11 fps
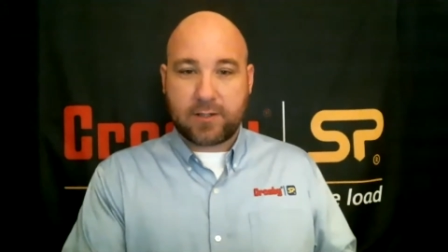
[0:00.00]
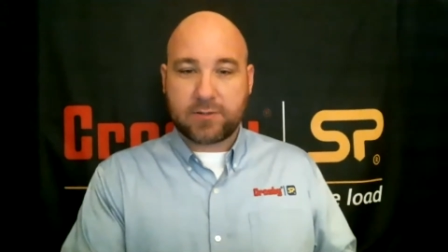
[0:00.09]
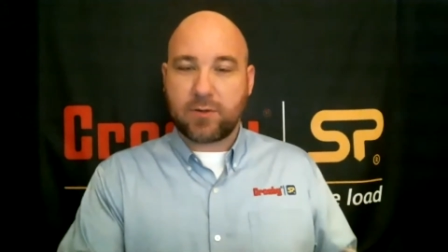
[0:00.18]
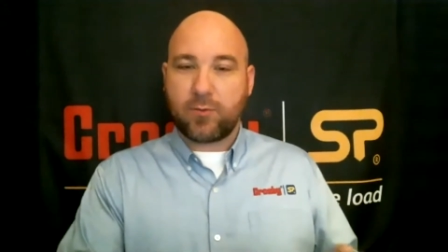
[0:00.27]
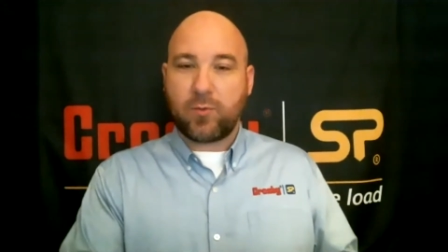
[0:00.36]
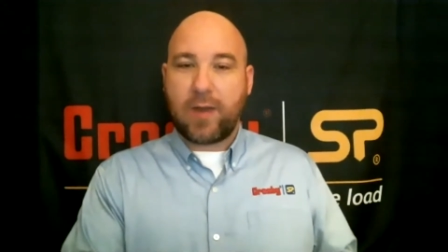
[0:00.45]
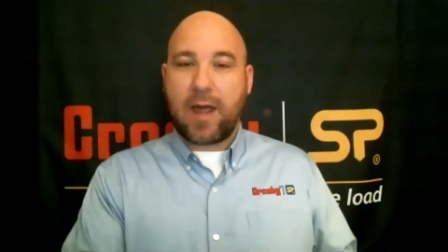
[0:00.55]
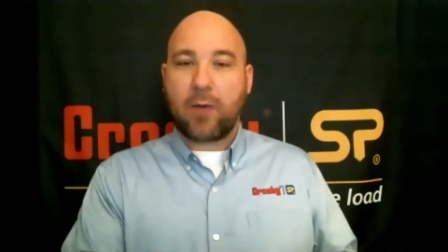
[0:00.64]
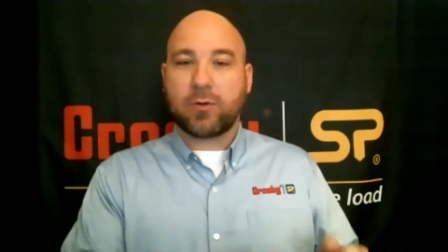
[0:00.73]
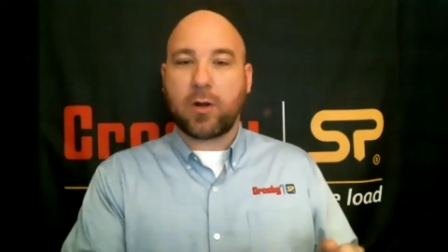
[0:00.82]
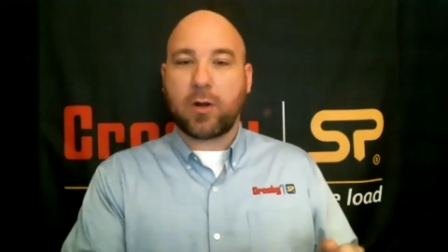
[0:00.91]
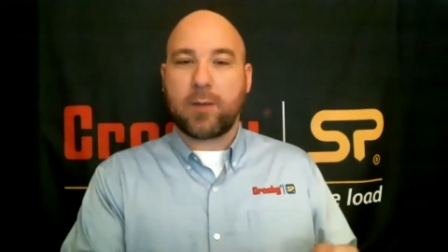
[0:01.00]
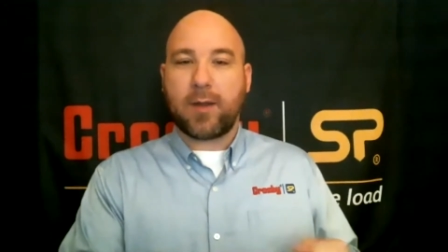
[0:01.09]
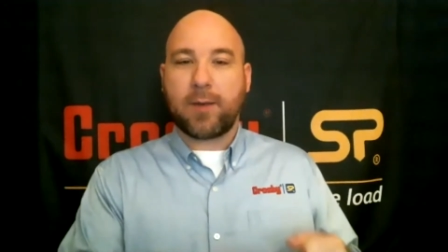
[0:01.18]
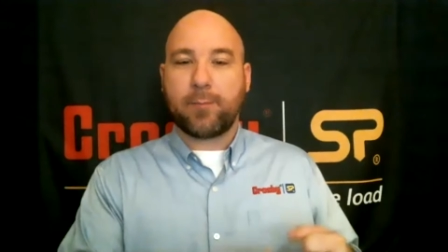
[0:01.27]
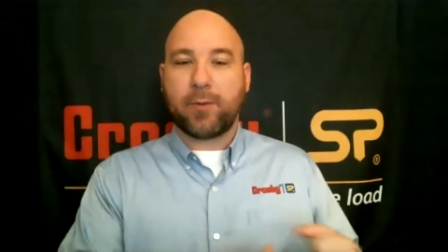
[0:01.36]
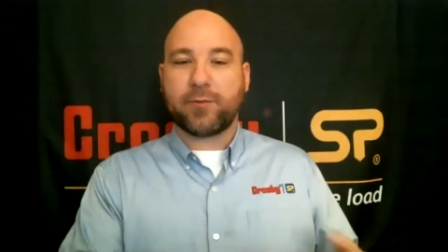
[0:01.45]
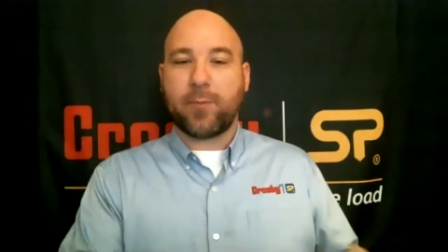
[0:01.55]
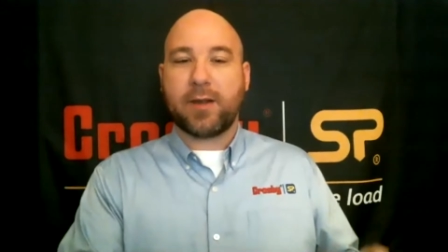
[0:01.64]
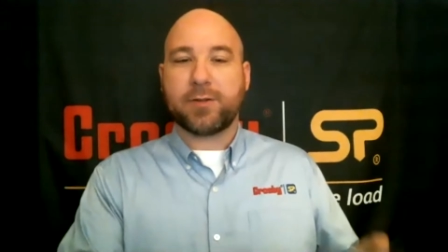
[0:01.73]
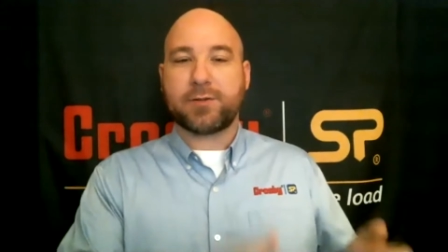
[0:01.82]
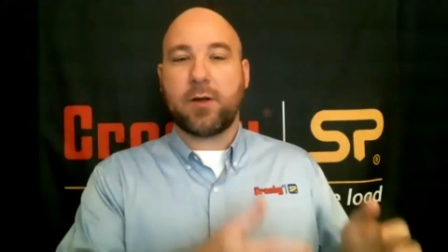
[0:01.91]
So now we're talking about a plus or
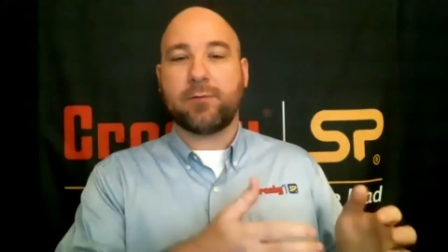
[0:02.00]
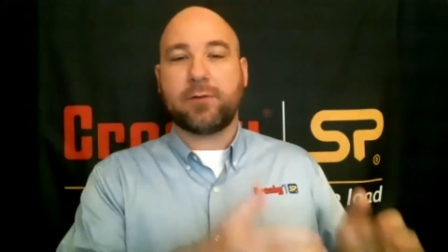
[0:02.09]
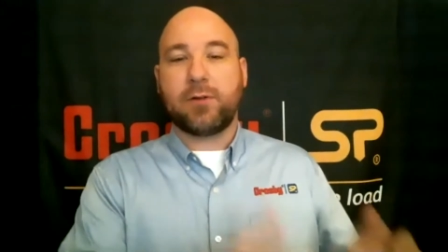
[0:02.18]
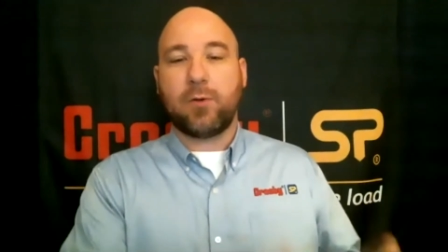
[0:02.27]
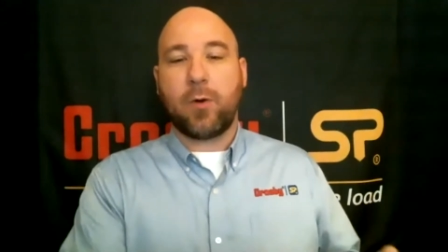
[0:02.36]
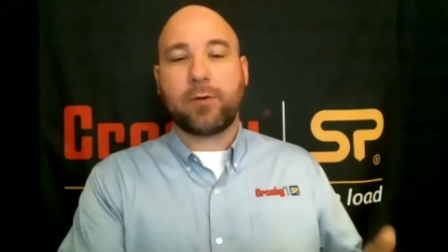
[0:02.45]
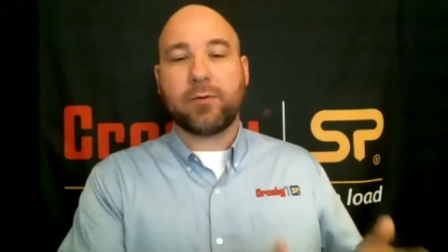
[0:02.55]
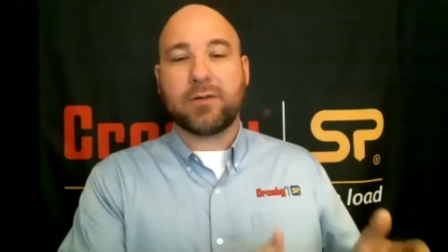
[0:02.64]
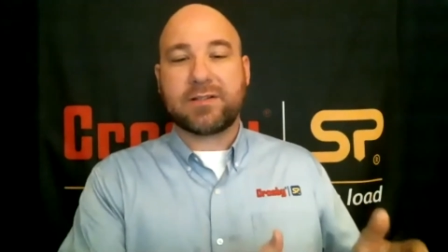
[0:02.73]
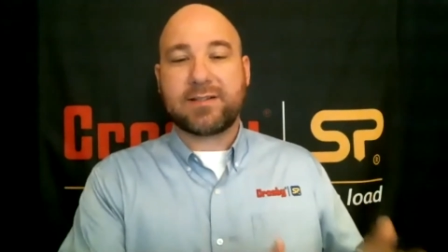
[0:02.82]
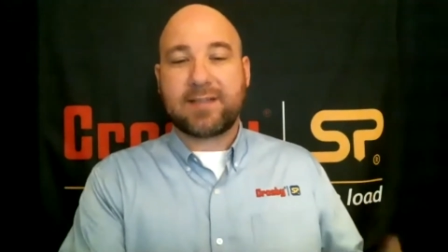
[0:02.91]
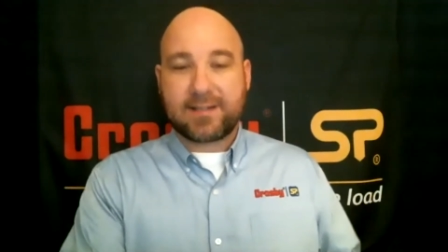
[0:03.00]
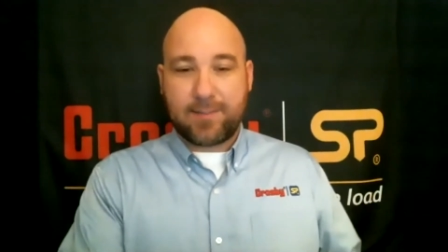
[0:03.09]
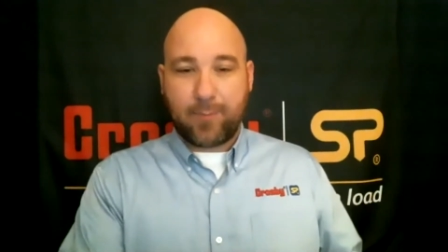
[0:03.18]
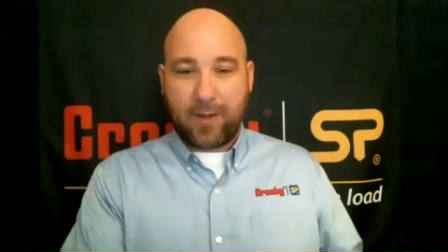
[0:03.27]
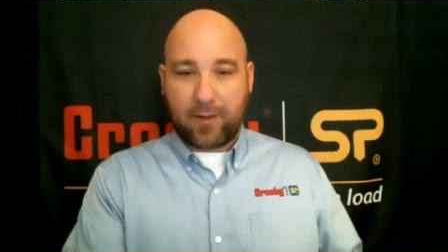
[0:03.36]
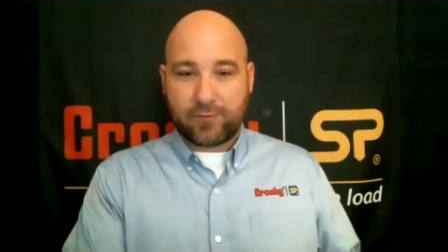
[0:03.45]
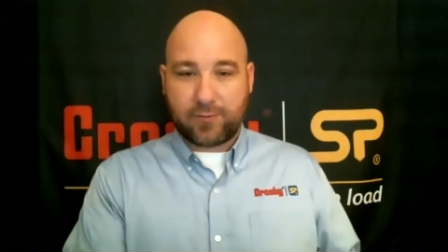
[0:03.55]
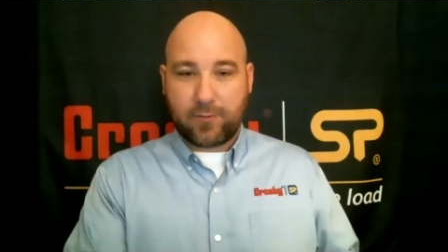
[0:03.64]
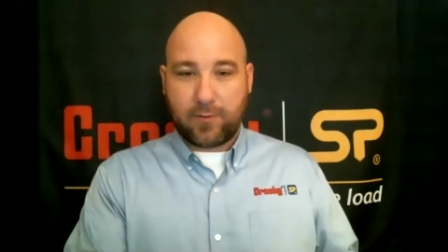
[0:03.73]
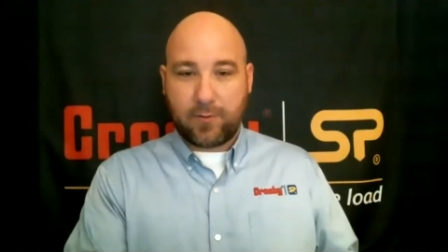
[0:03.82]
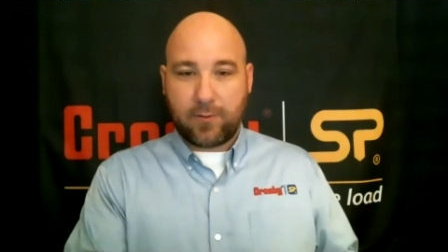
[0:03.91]
minus of 260 pounds.
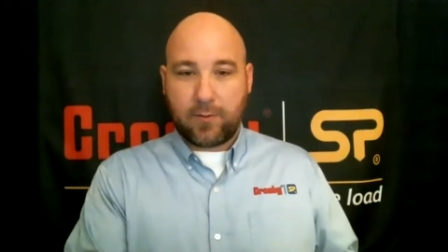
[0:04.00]
Mm.